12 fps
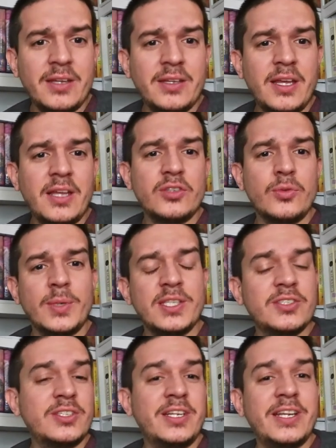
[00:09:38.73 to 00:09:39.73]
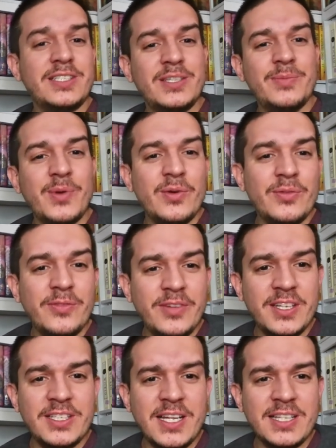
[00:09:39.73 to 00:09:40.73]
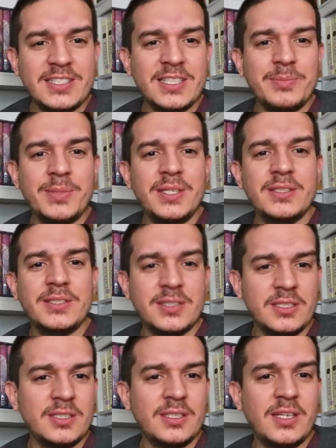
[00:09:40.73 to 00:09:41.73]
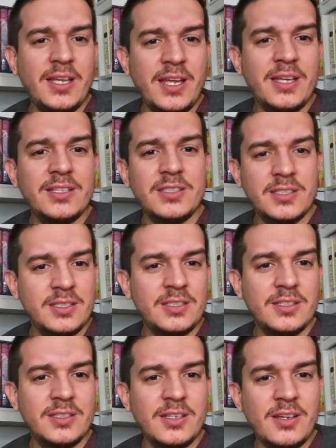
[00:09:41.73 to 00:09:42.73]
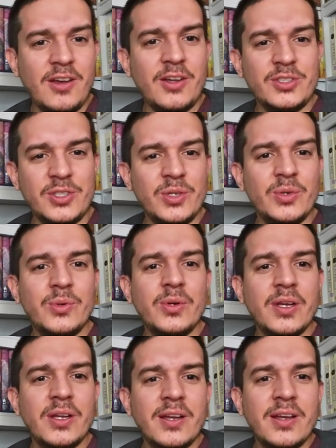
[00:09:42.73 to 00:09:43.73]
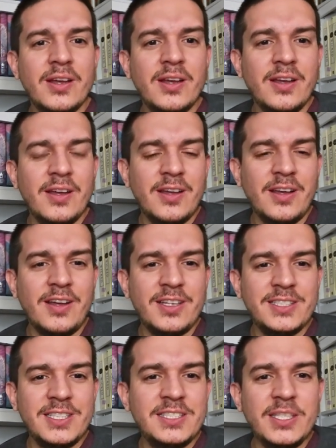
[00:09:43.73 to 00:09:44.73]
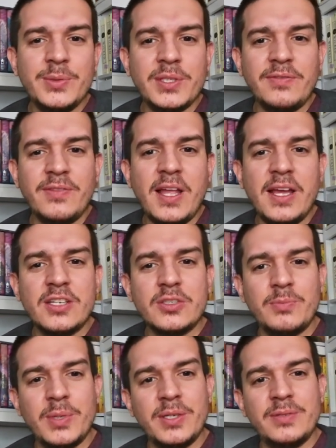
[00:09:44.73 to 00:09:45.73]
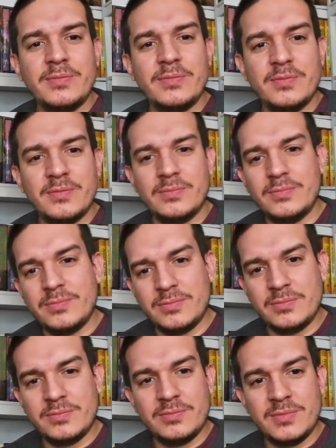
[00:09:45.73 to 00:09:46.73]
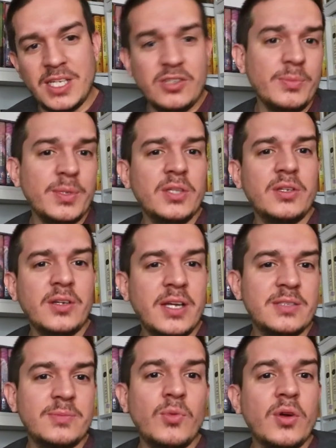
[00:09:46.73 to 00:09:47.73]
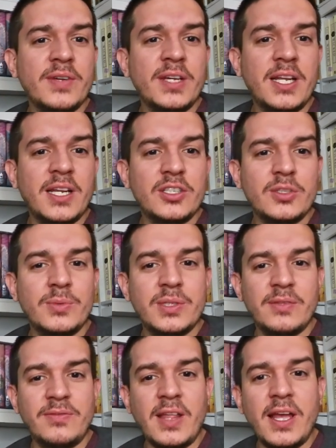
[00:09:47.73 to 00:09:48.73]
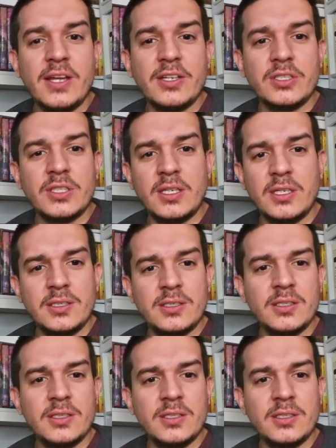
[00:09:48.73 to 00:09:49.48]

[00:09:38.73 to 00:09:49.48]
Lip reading: Ezra Miller is connected to both Fantastic Beasts and also DC with The Flash, but Ezra Miller has more of a connection with The Flash, and